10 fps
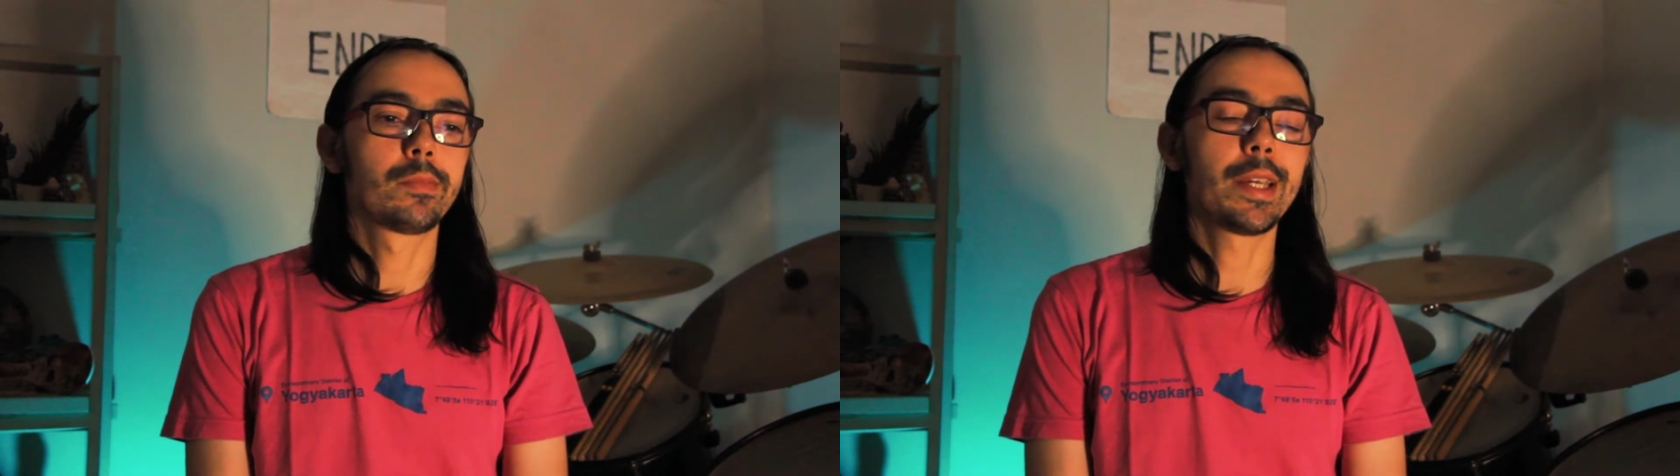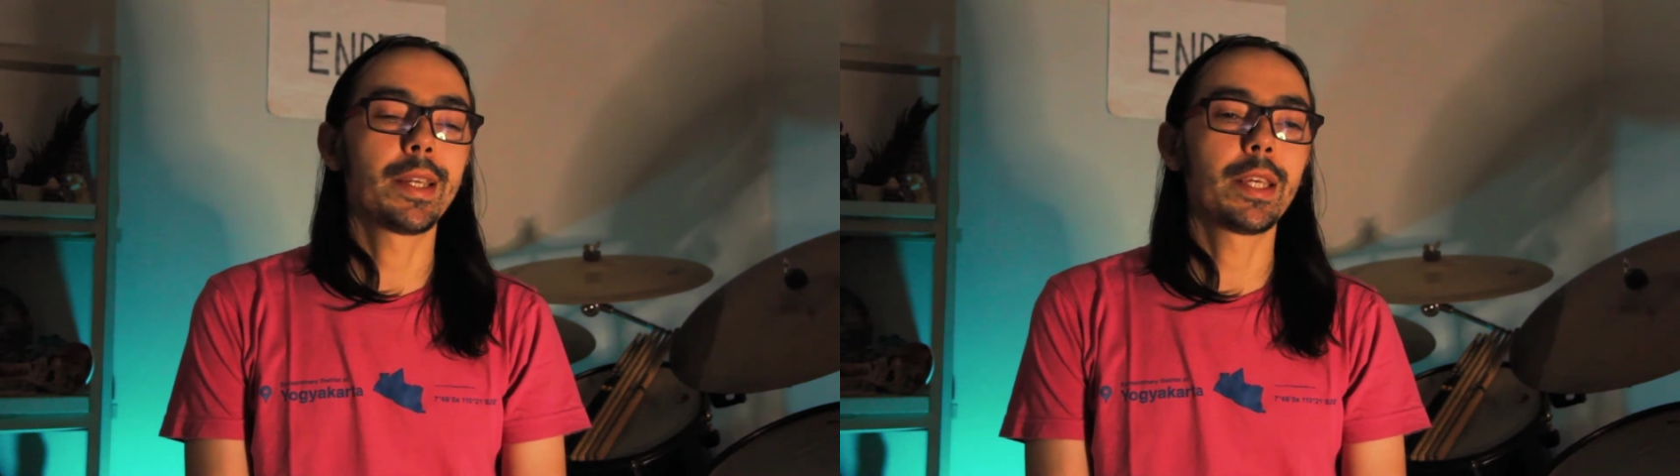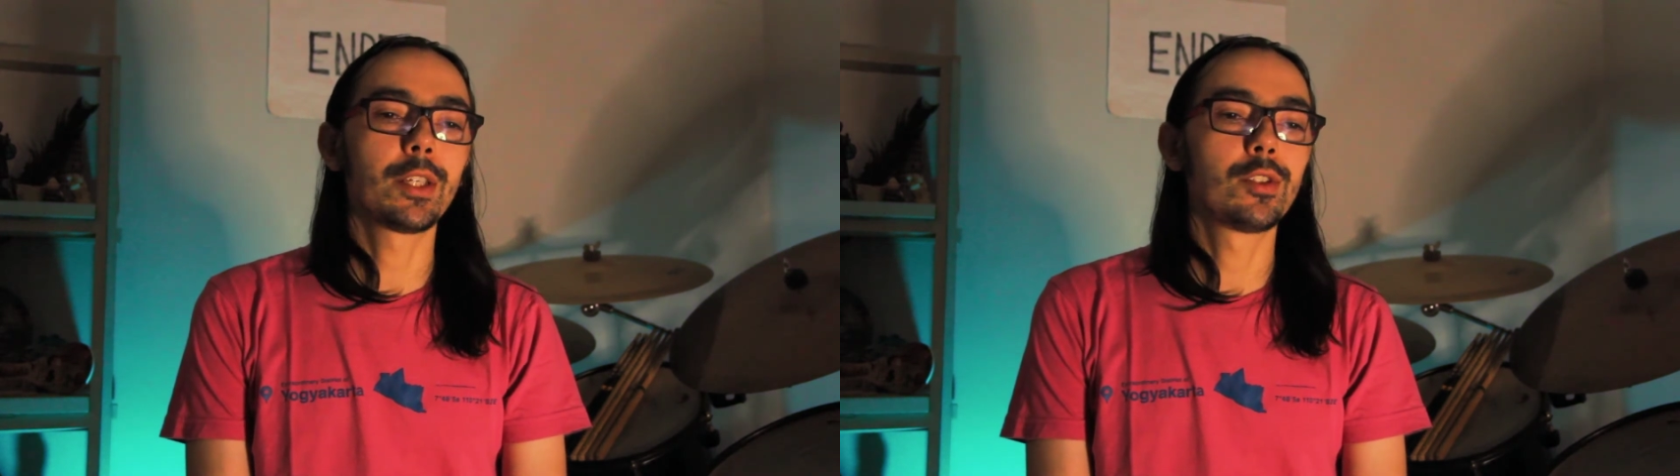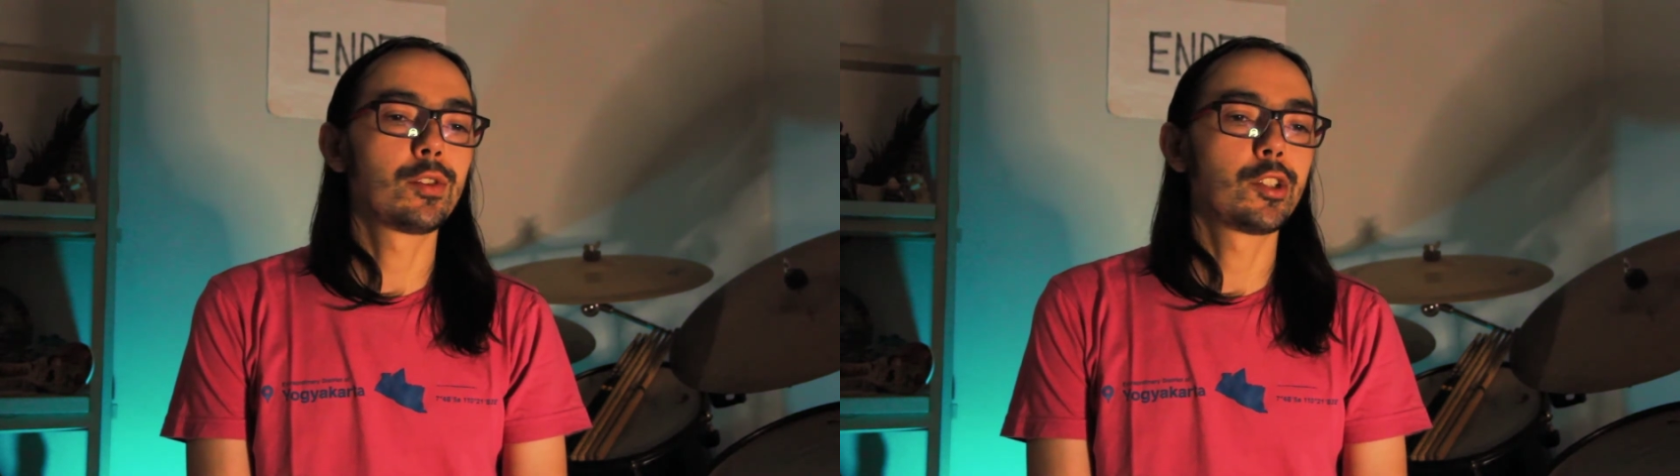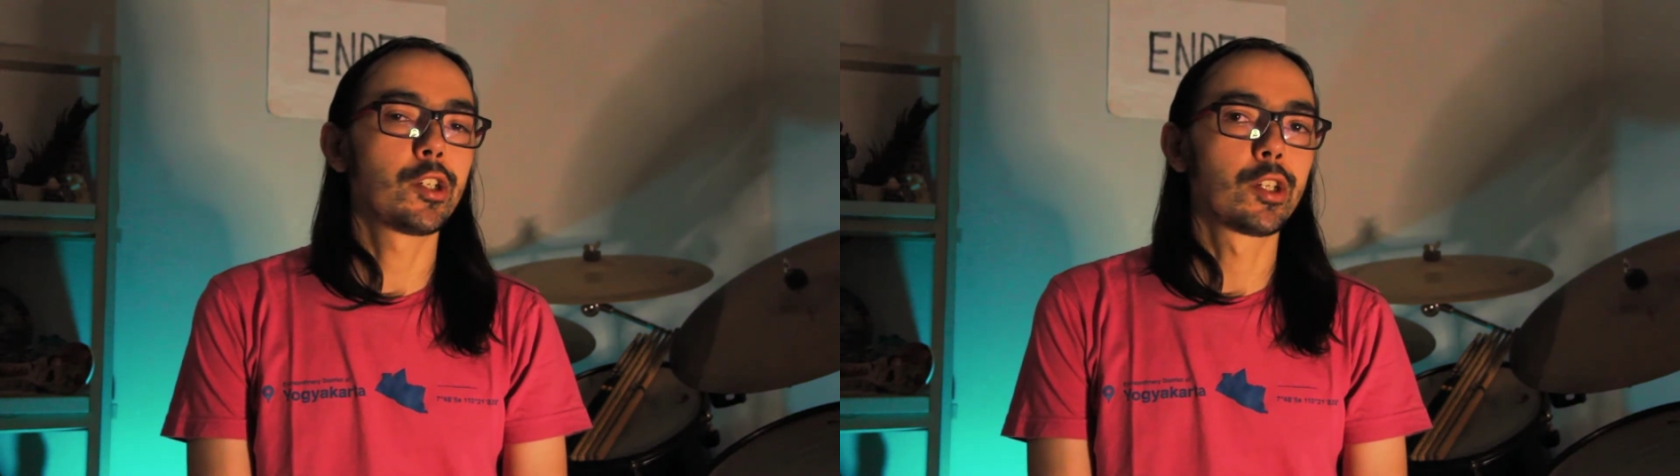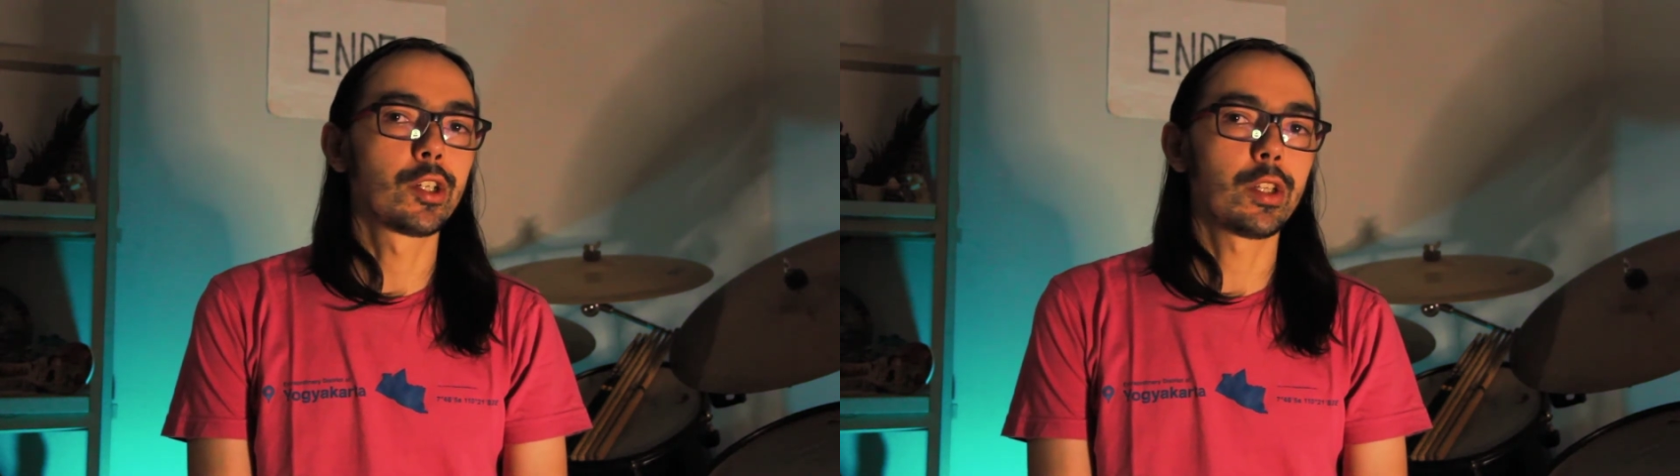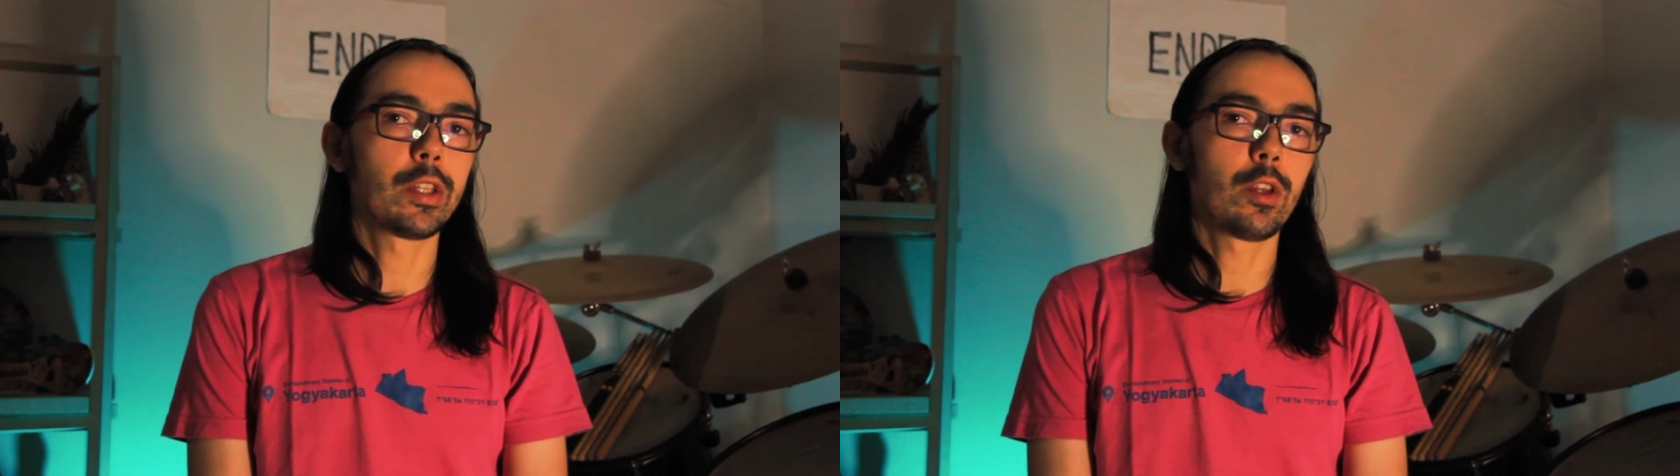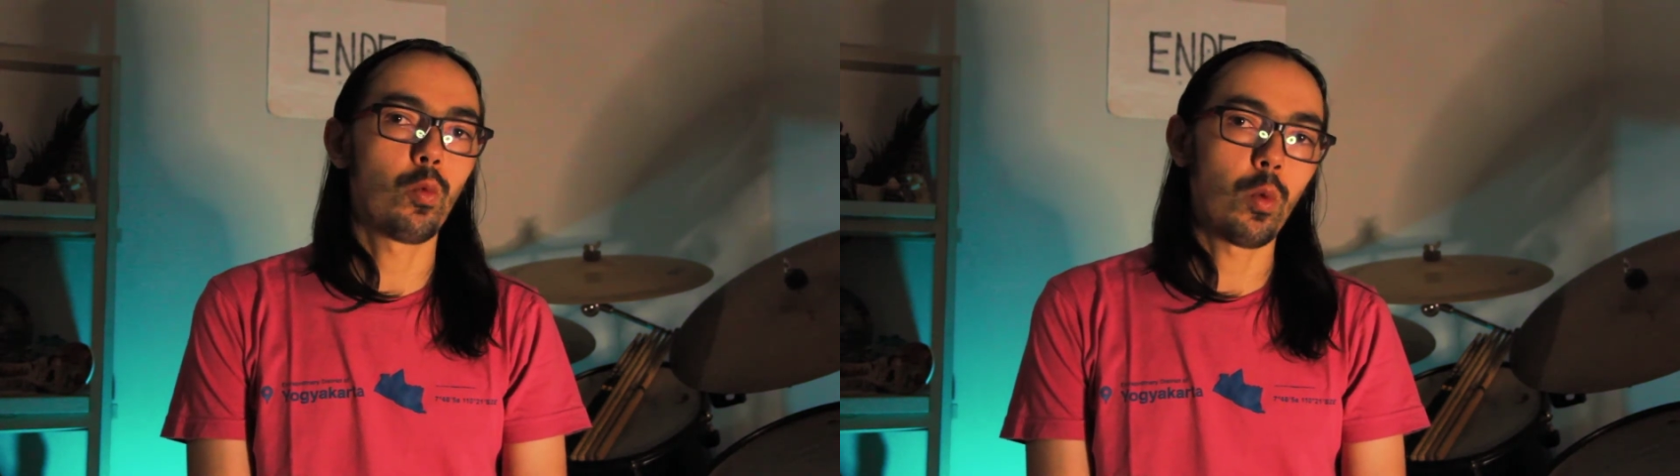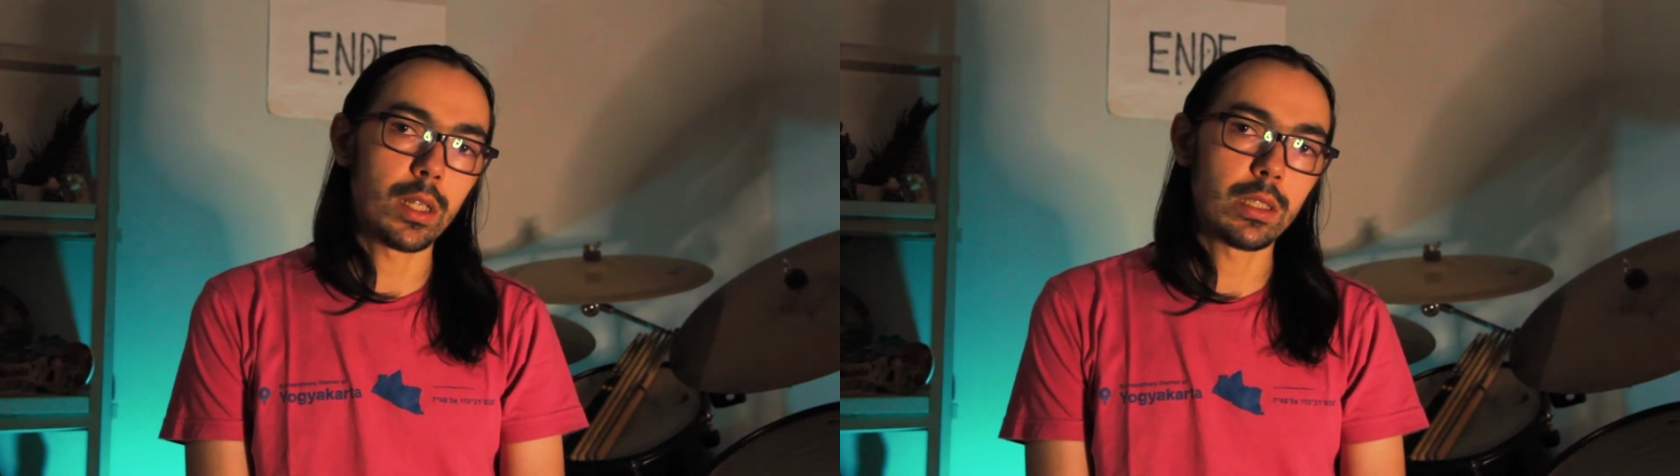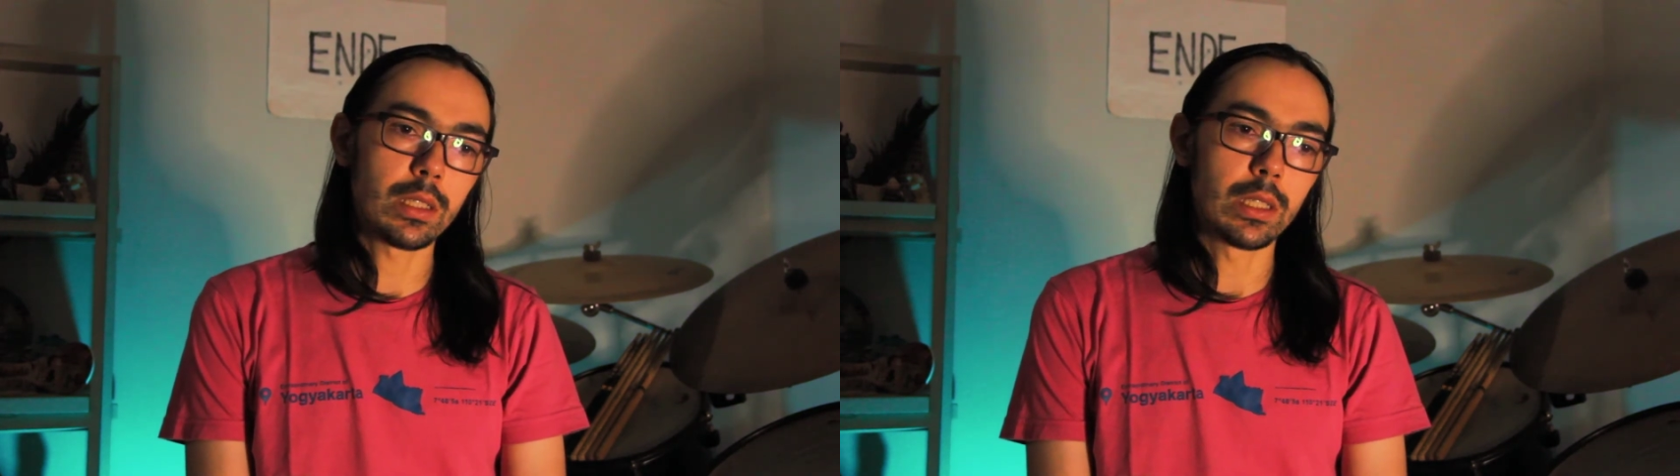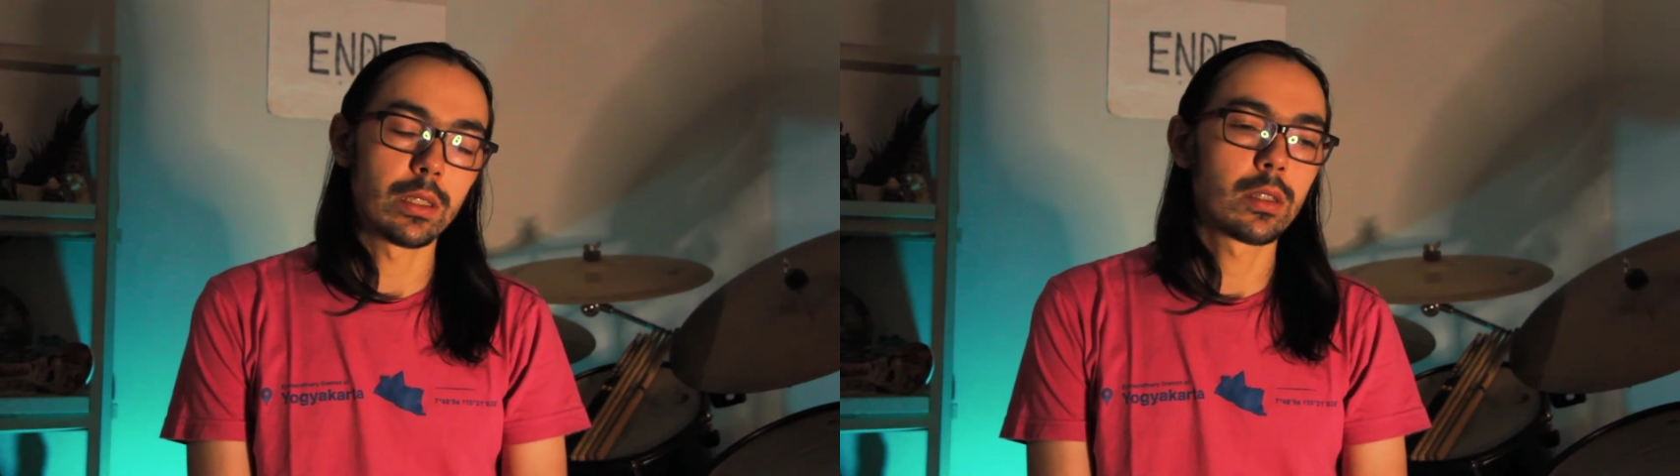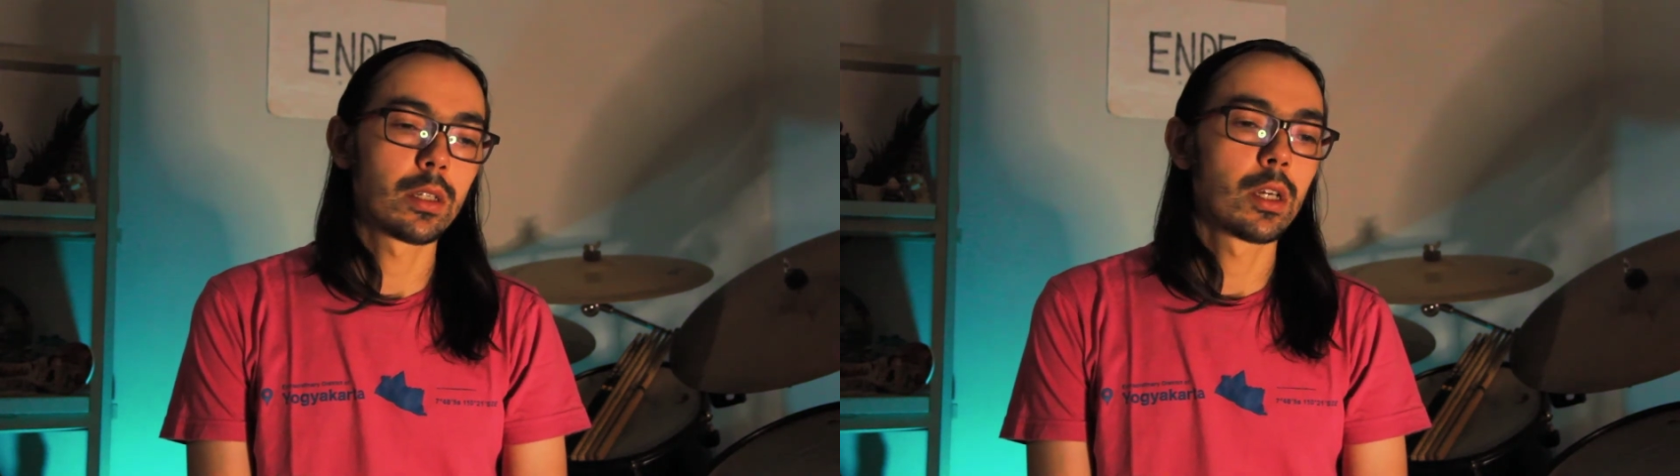any journal that wants it